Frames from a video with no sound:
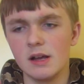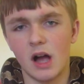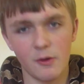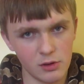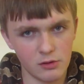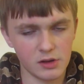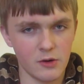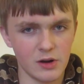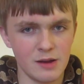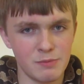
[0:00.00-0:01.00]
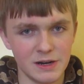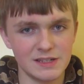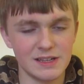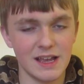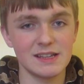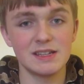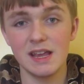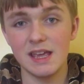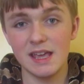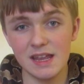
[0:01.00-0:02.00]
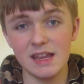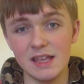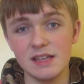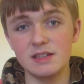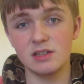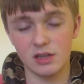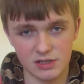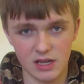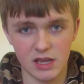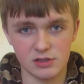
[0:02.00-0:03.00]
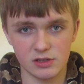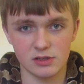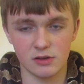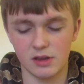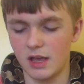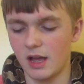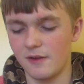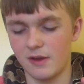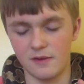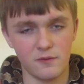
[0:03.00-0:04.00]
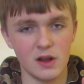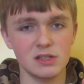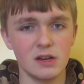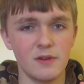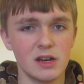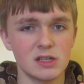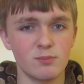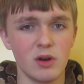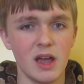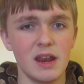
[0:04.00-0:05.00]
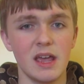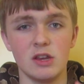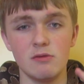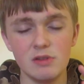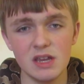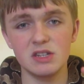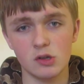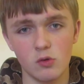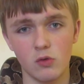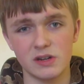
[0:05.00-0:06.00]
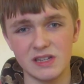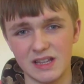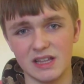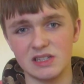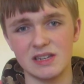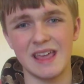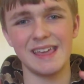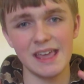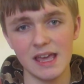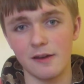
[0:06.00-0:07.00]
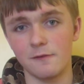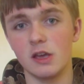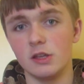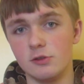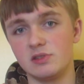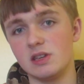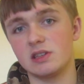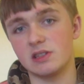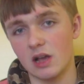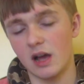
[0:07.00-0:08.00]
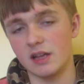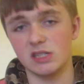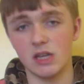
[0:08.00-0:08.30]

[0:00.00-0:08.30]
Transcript: I really don't care what anybody says. it is contagious, okay? I've had friends that have had it spread, and you need to quarantine that snake if you see signs